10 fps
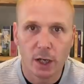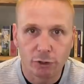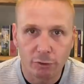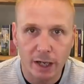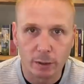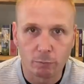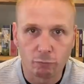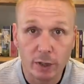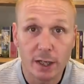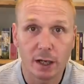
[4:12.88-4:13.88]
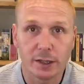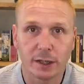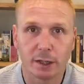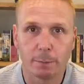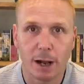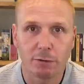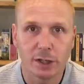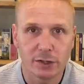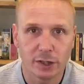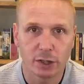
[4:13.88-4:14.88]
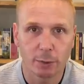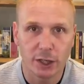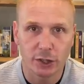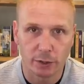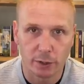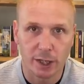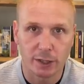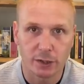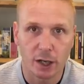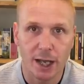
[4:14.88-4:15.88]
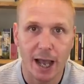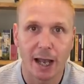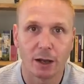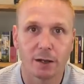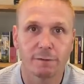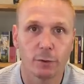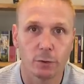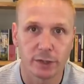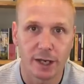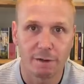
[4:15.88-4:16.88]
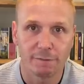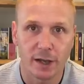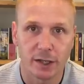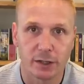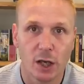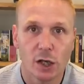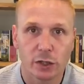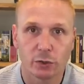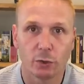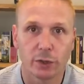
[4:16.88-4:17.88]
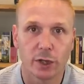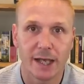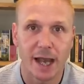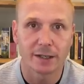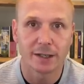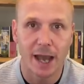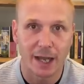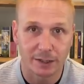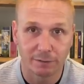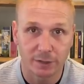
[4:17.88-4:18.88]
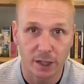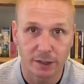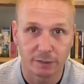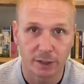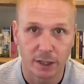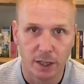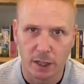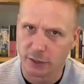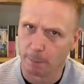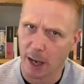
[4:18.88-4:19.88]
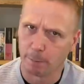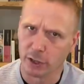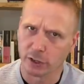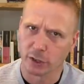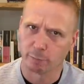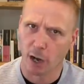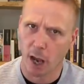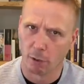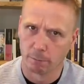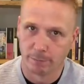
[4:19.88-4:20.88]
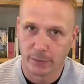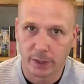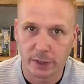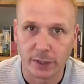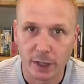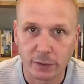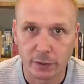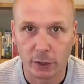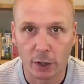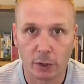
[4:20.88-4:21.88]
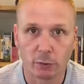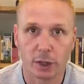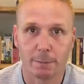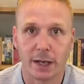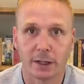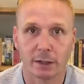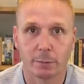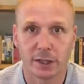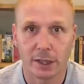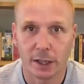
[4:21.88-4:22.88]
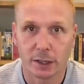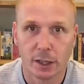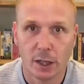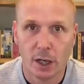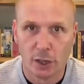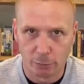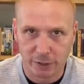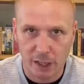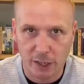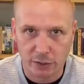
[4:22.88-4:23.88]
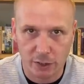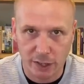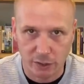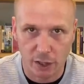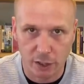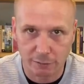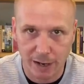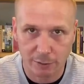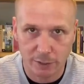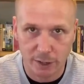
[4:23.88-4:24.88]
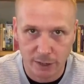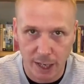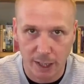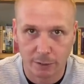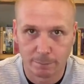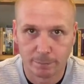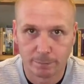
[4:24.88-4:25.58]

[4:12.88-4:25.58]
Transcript: Graham, realizing the perilous situation that the entire Allied force now faced, saw that he had to act decisively. It's a bad business, Brown, he said to the colonel commanding the battalion. You must instantly turn around and attack.